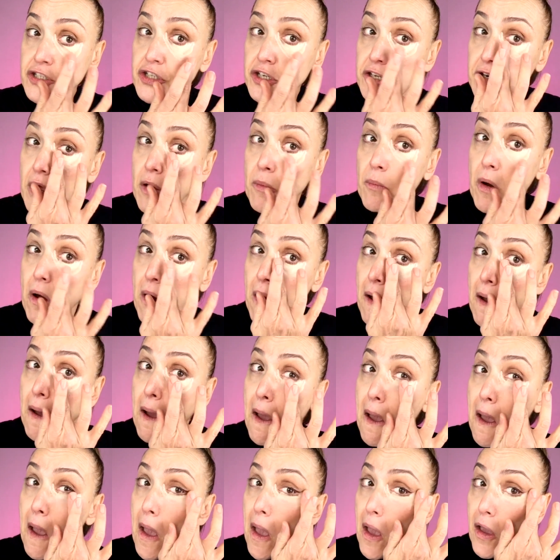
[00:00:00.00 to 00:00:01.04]
Do you know what?
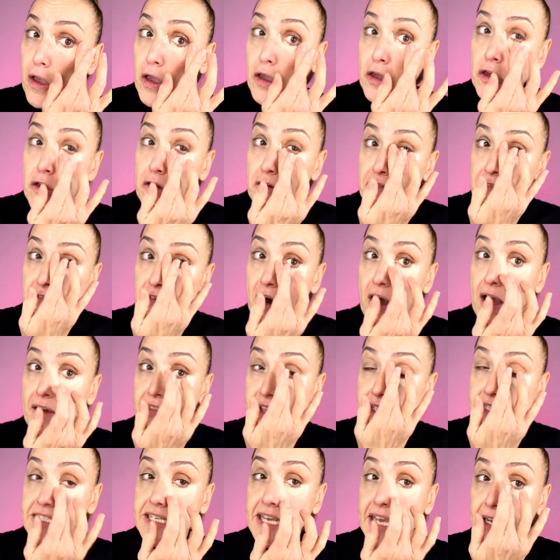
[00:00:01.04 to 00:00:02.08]
You find
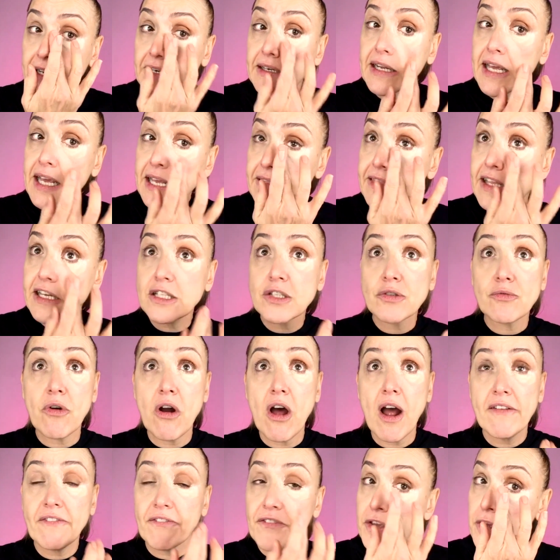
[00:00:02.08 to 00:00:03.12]
the technique that's
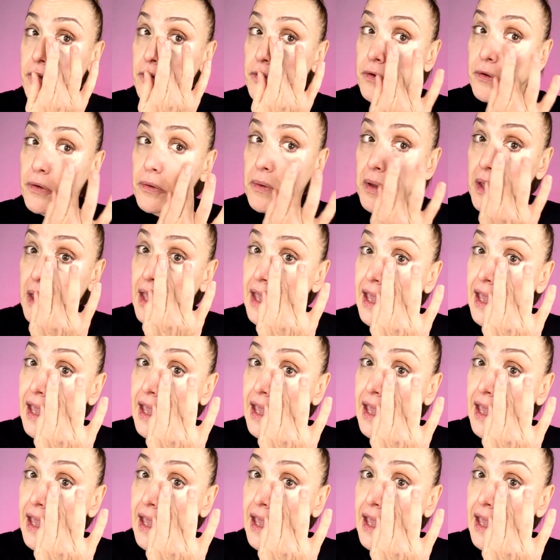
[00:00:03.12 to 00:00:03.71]
right for you.